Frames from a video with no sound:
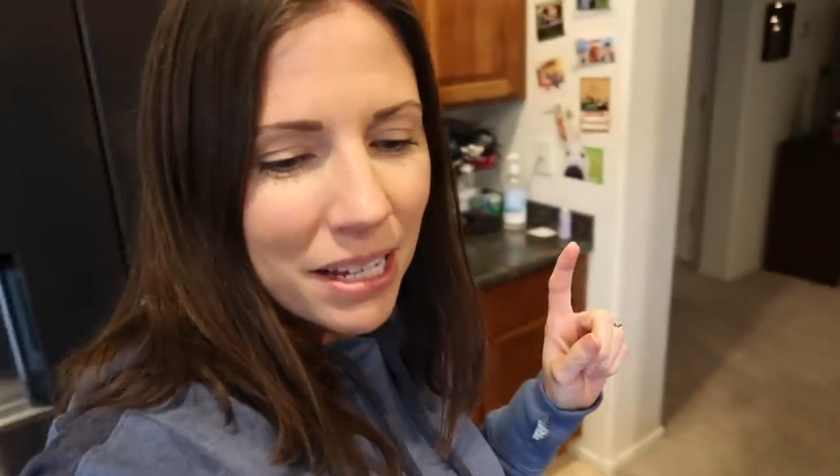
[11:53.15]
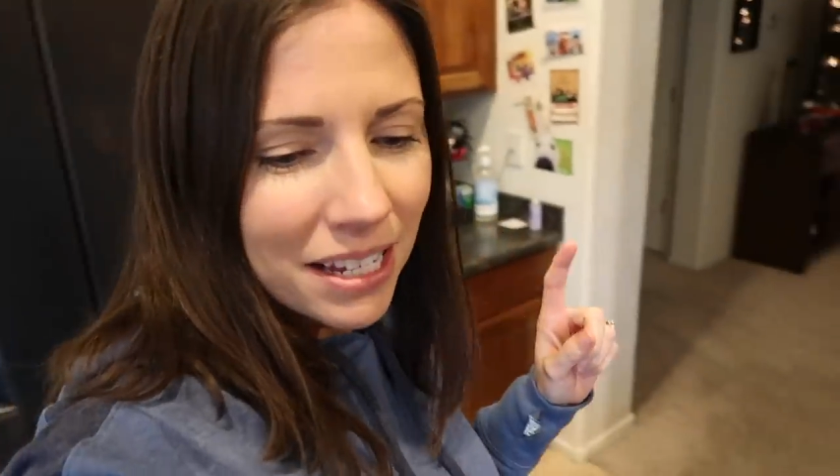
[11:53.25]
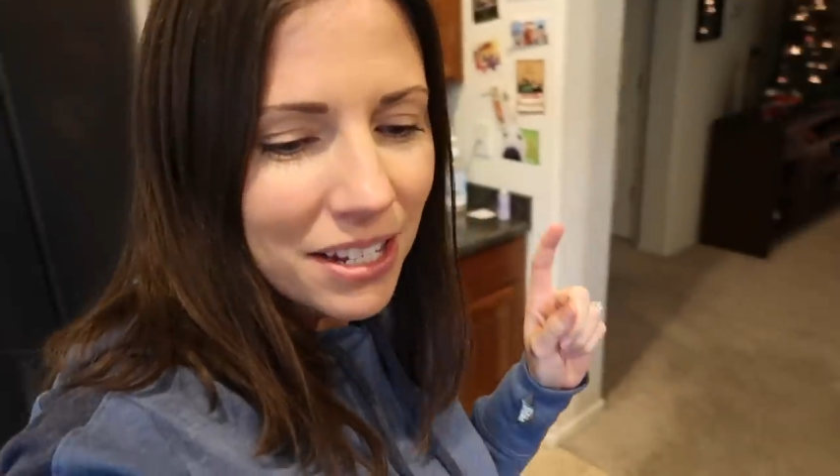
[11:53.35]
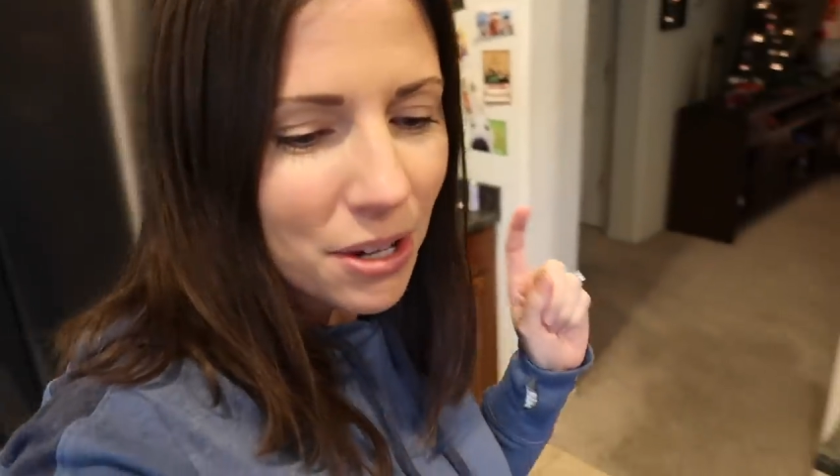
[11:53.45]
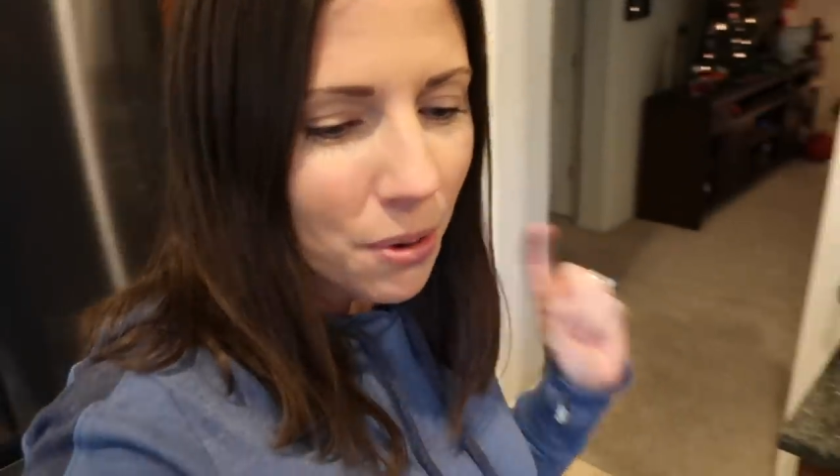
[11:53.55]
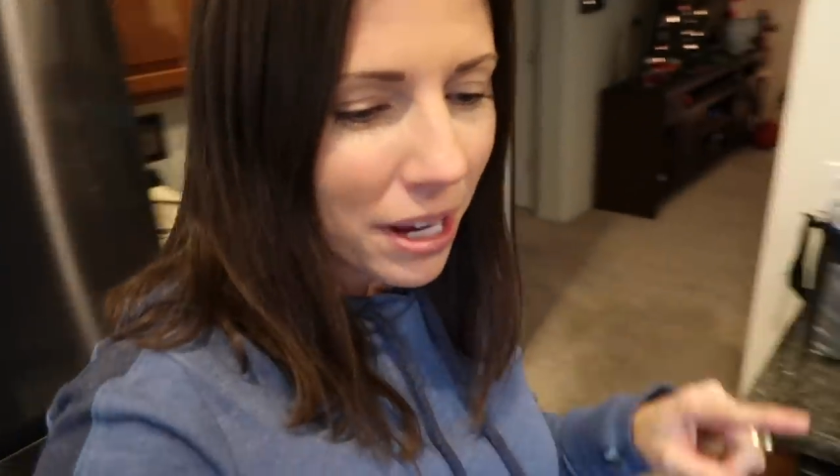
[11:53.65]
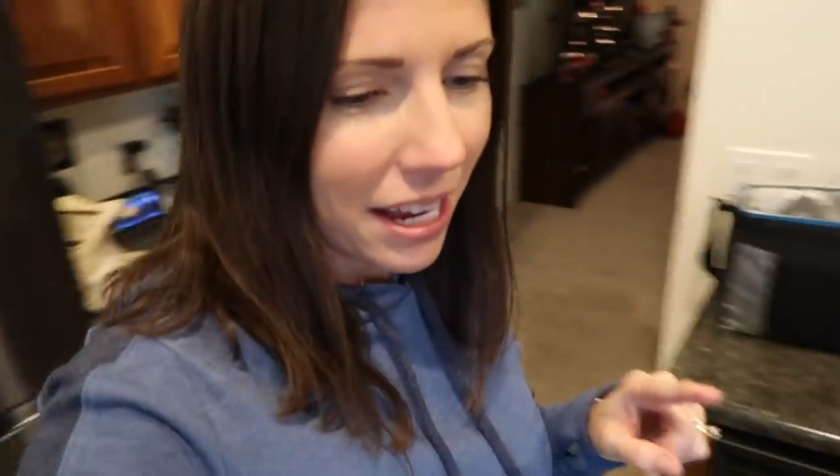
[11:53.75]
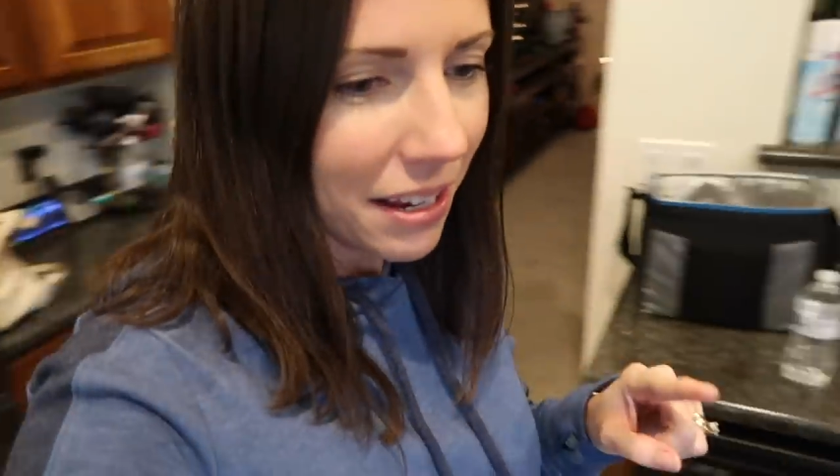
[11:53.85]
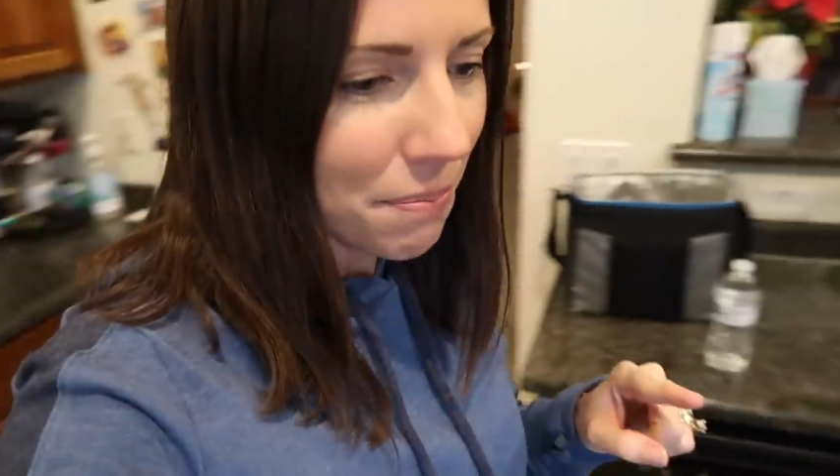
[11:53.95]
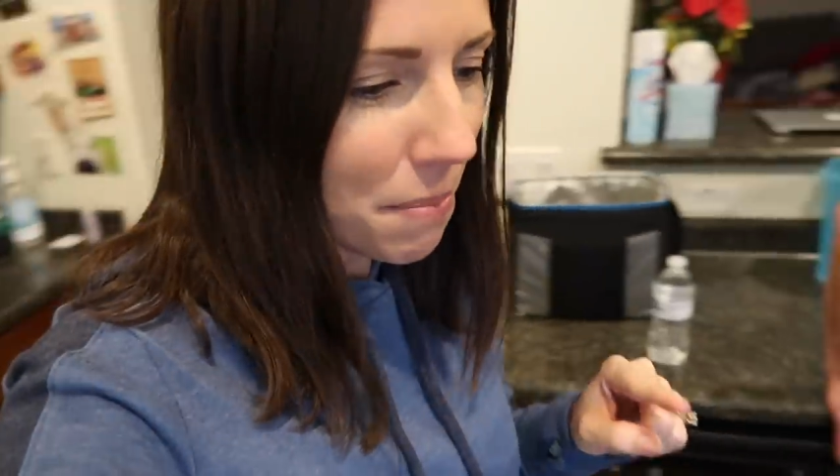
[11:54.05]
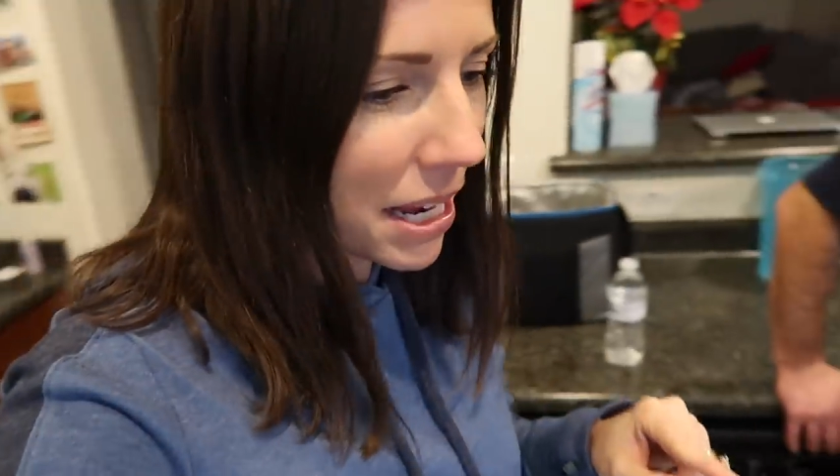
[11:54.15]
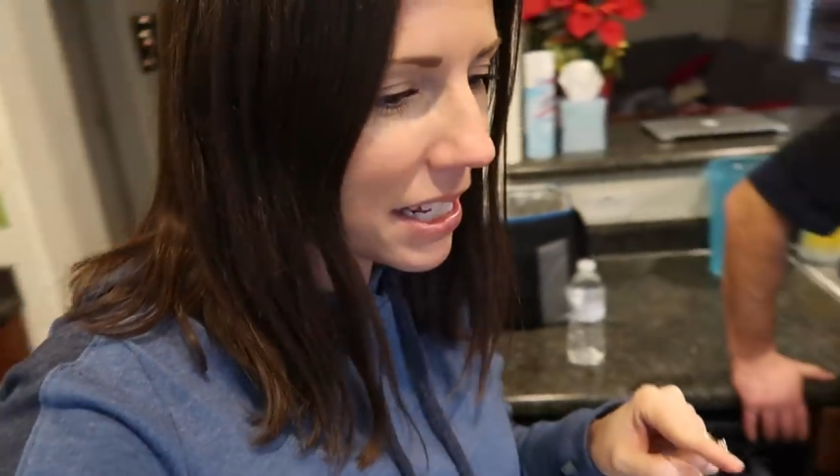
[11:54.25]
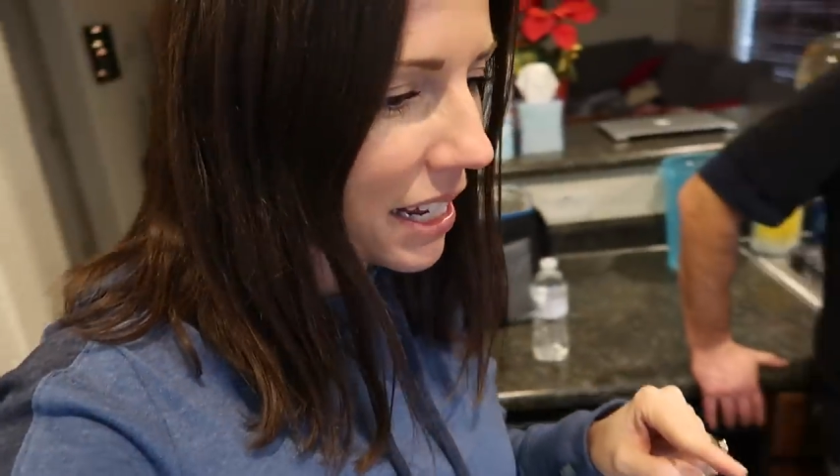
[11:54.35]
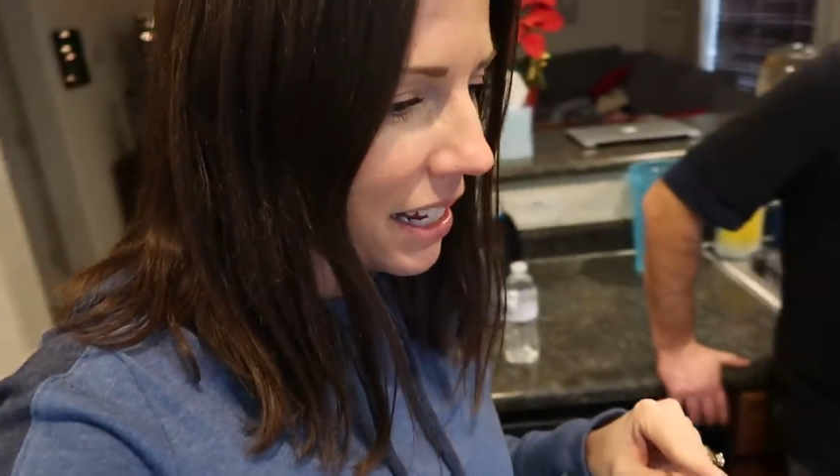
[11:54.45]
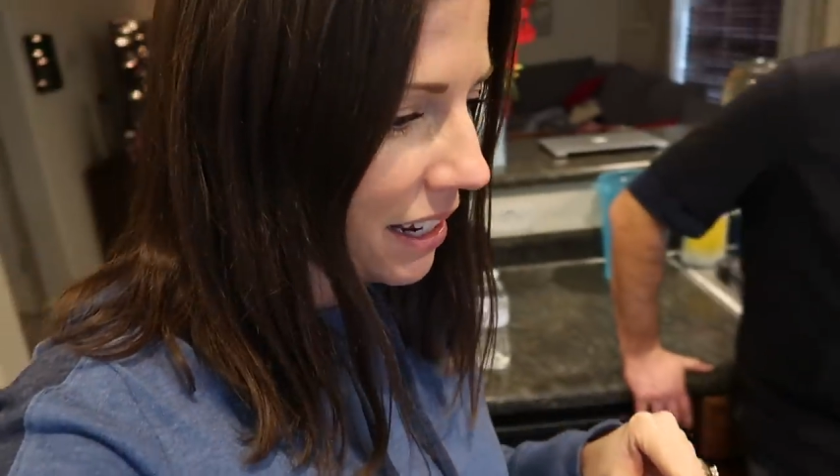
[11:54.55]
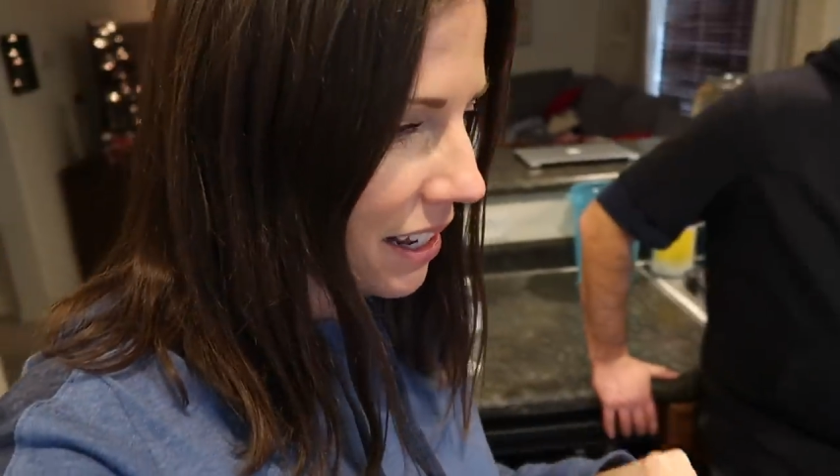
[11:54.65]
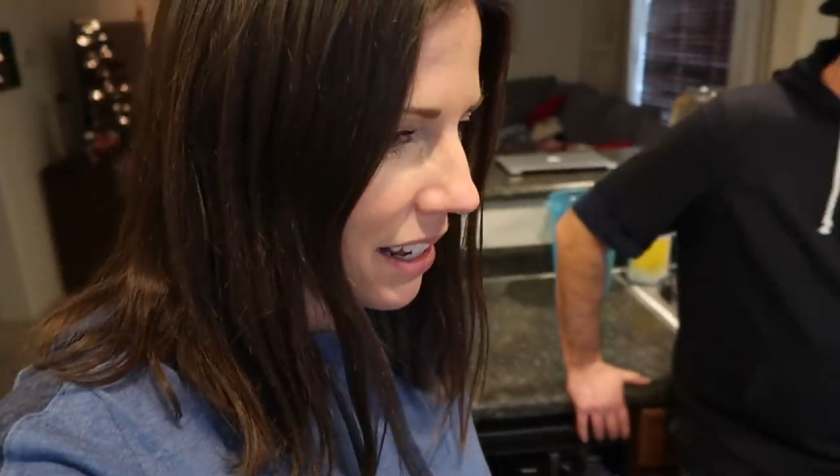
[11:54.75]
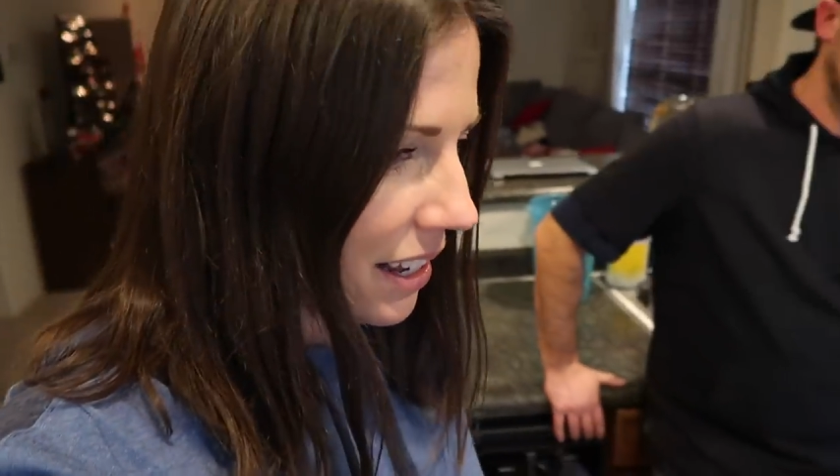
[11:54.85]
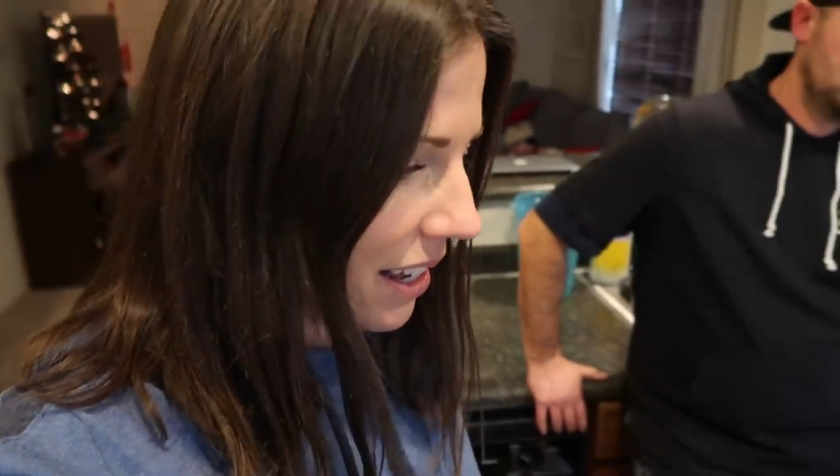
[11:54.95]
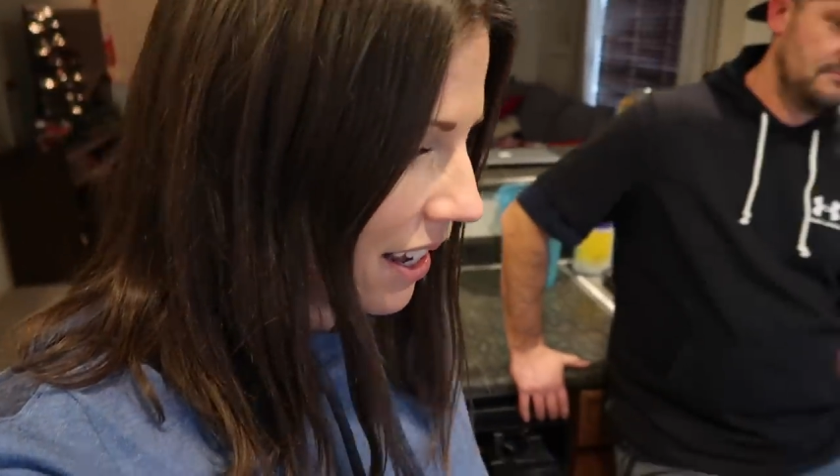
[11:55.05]
um, so okay, Mason, like, okay.
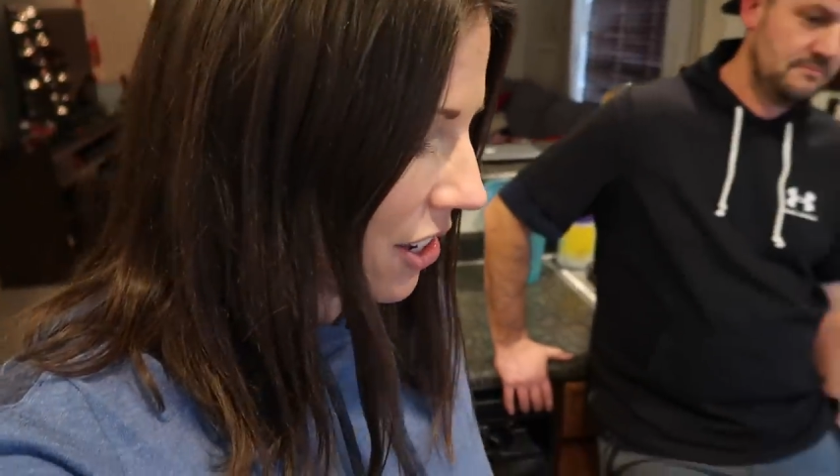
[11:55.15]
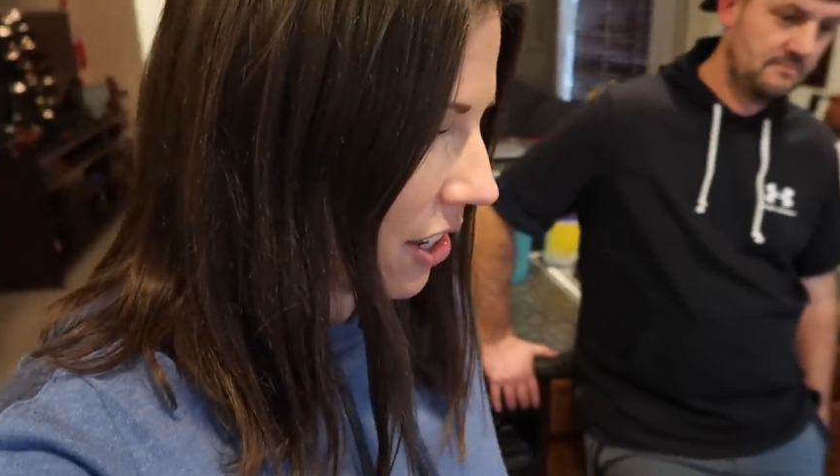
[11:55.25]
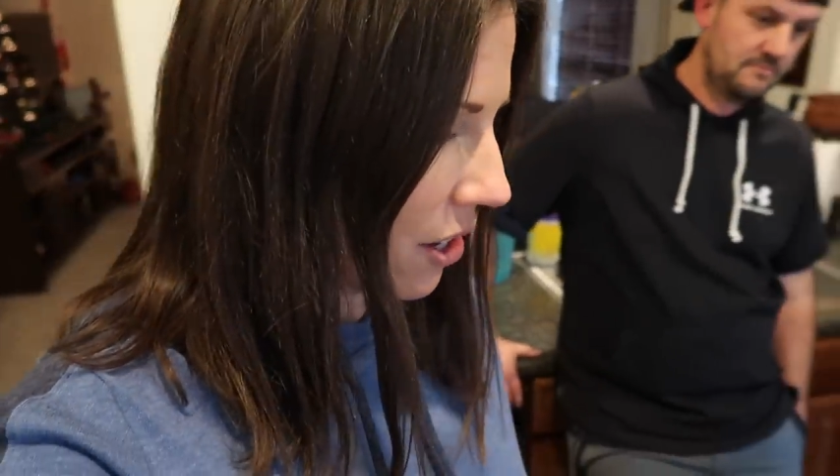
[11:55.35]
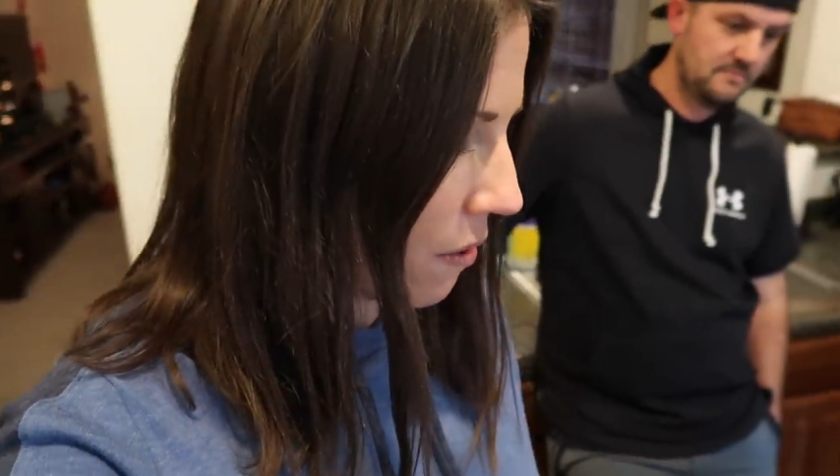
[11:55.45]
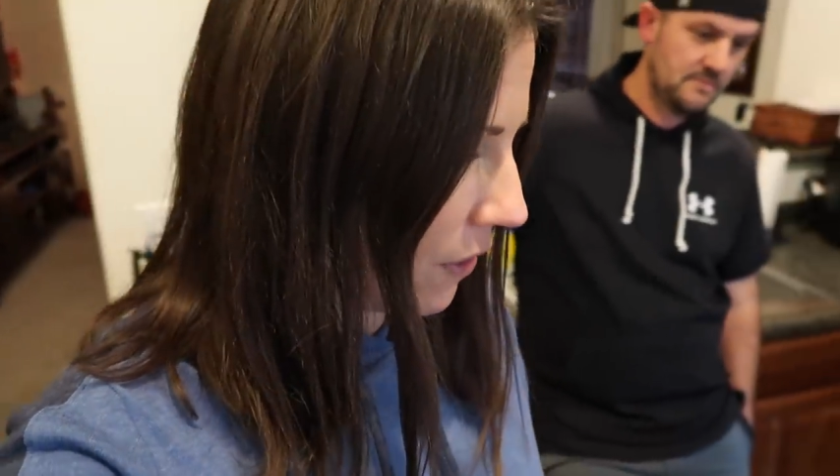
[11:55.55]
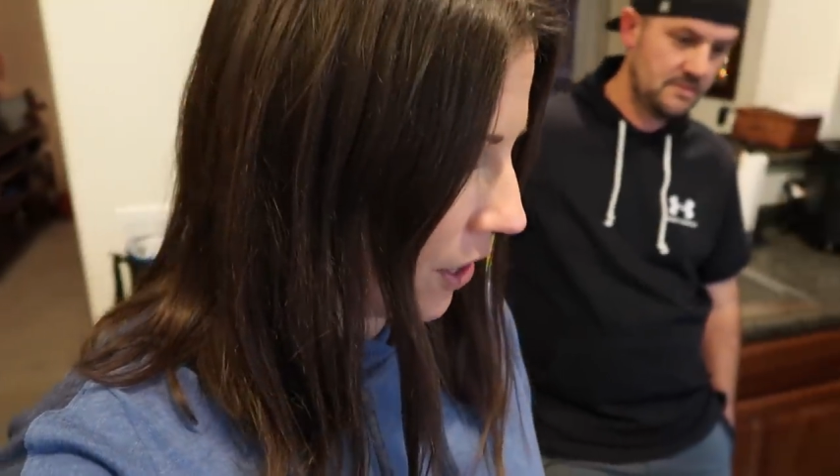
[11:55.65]
you gonna go